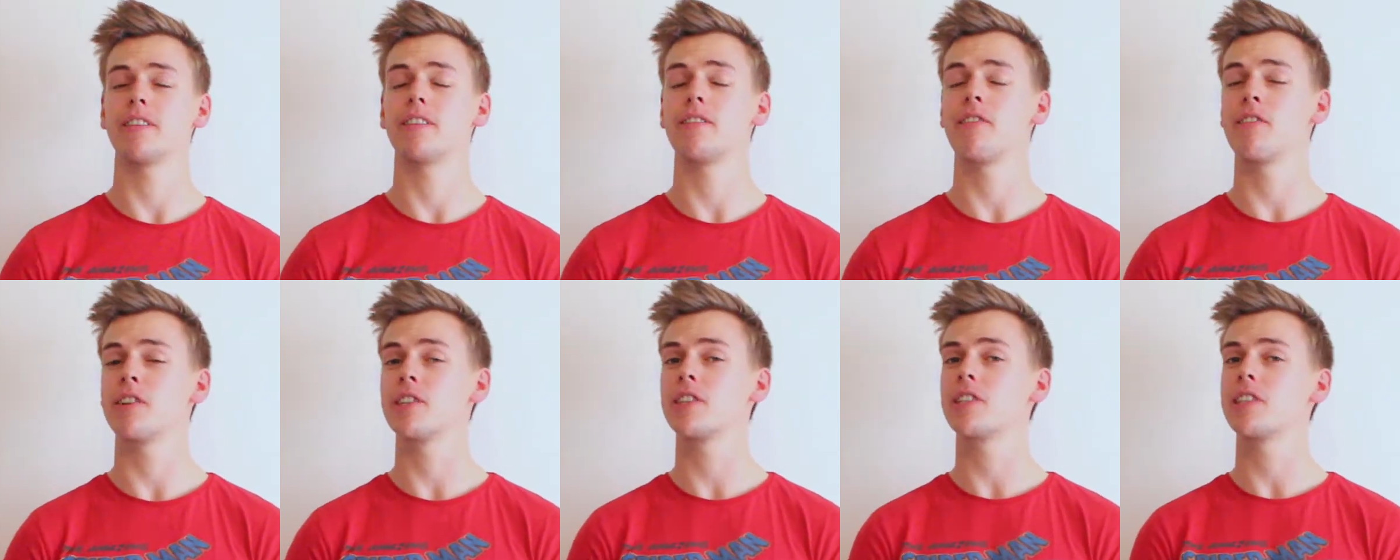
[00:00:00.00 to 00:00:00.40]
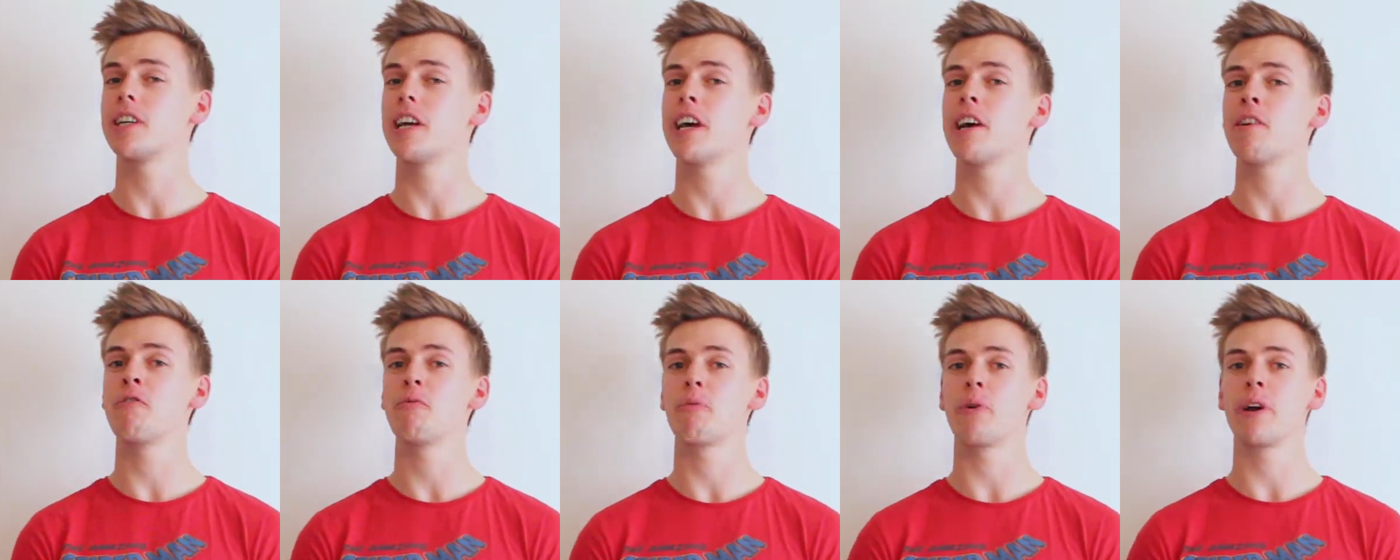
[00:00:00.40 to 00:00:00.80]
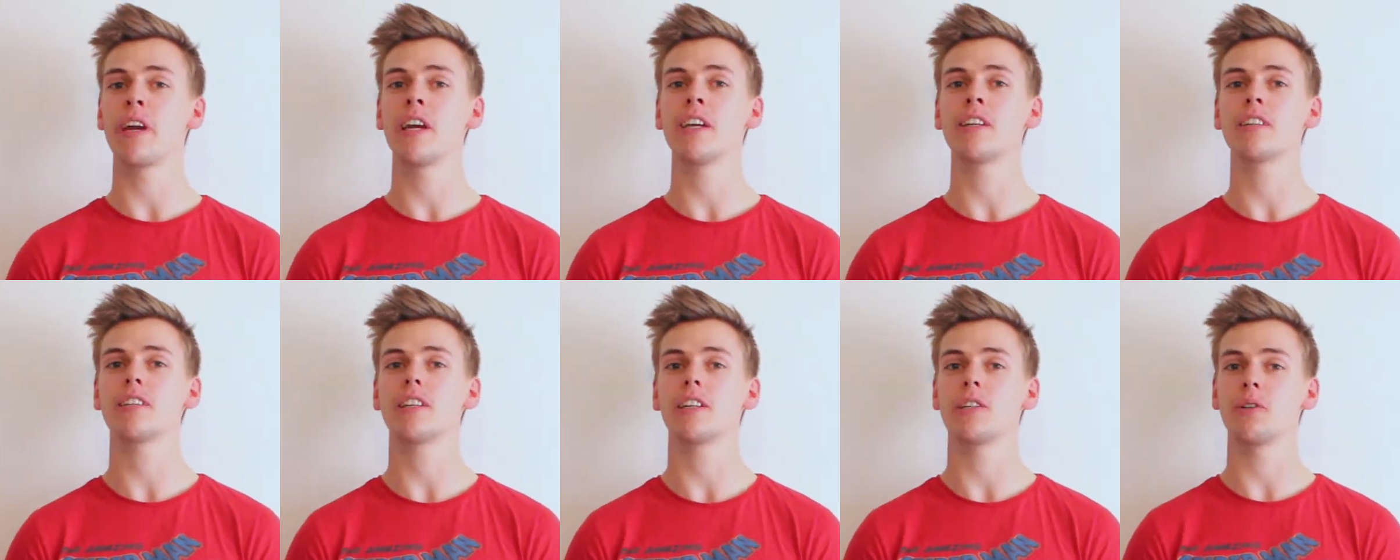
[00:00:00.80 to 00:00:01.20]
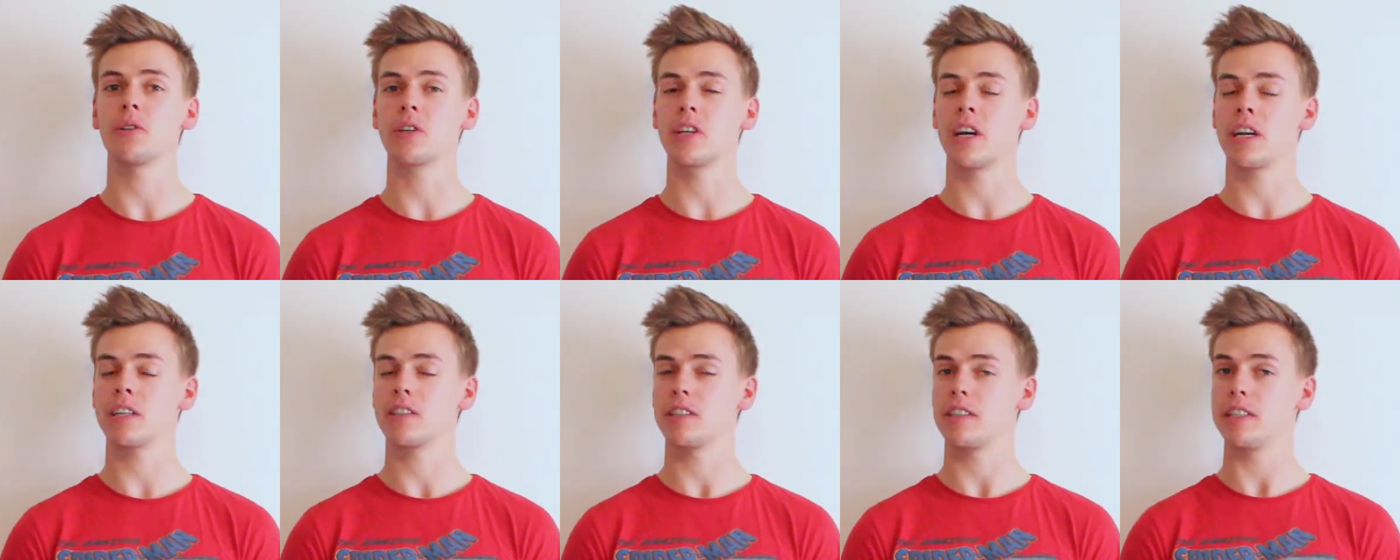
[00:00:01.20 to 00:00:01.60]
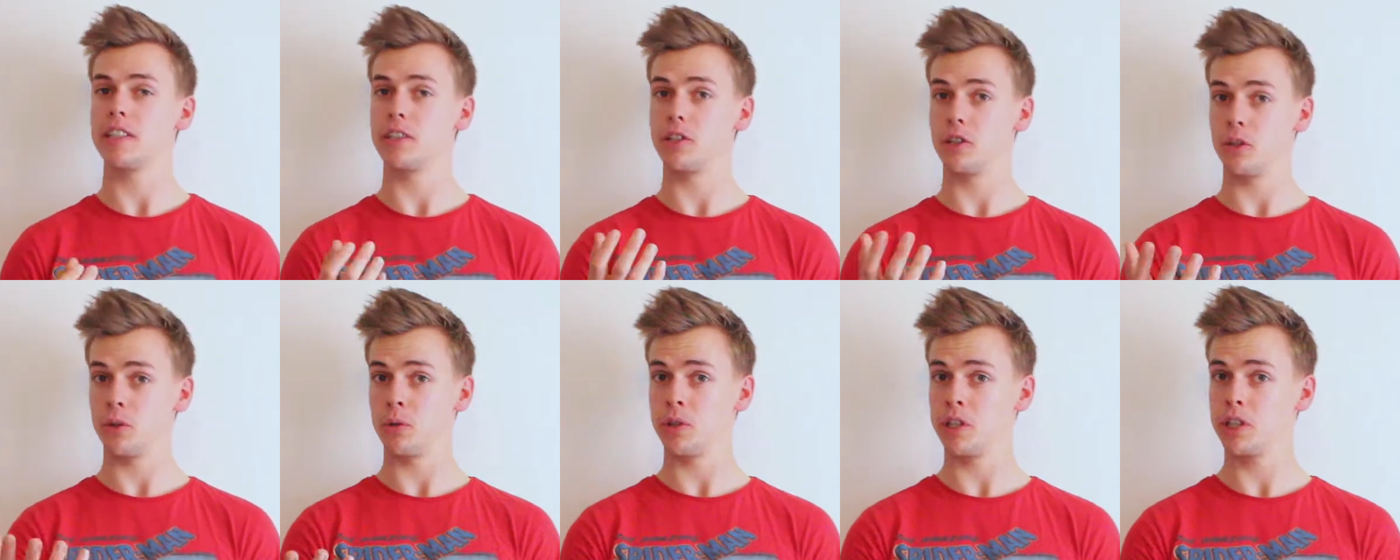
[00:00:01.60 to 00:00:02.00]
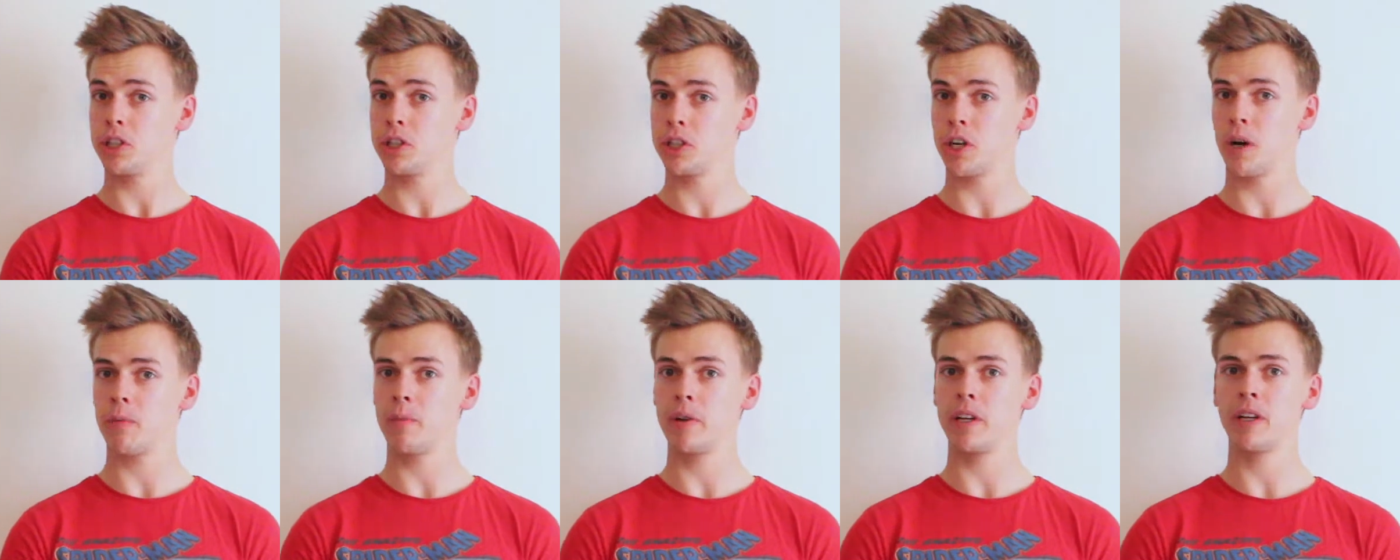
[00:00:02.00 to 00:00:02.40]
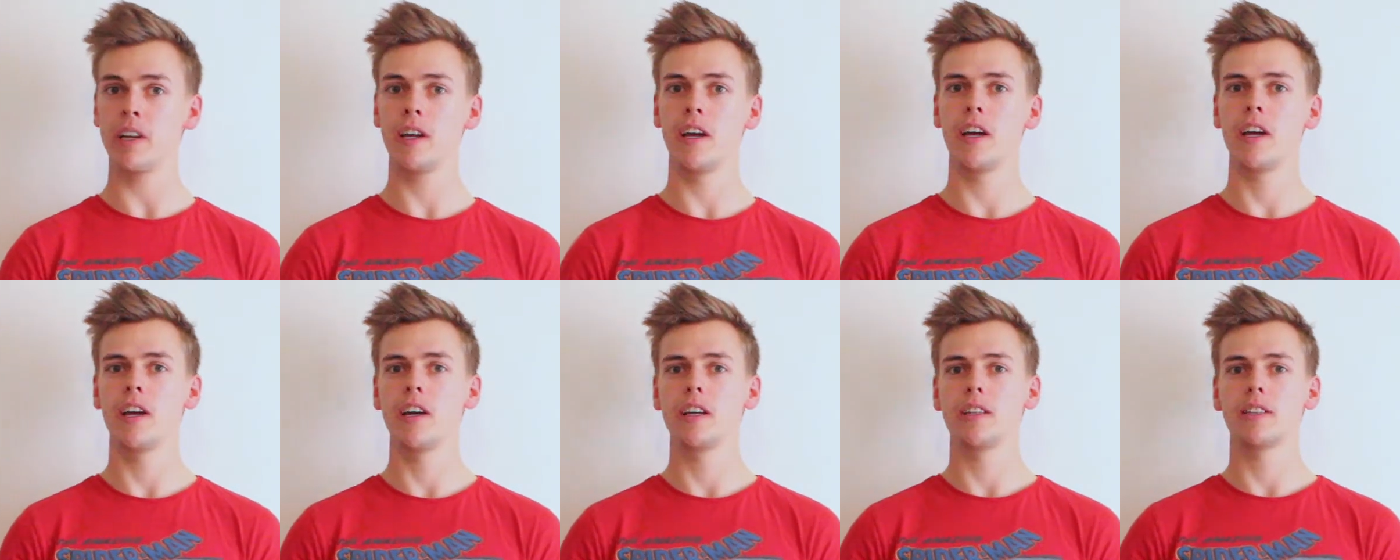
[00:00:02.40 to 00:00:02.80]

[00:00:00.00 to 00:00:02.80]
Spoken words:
there are certain ways that you can actually do your shopping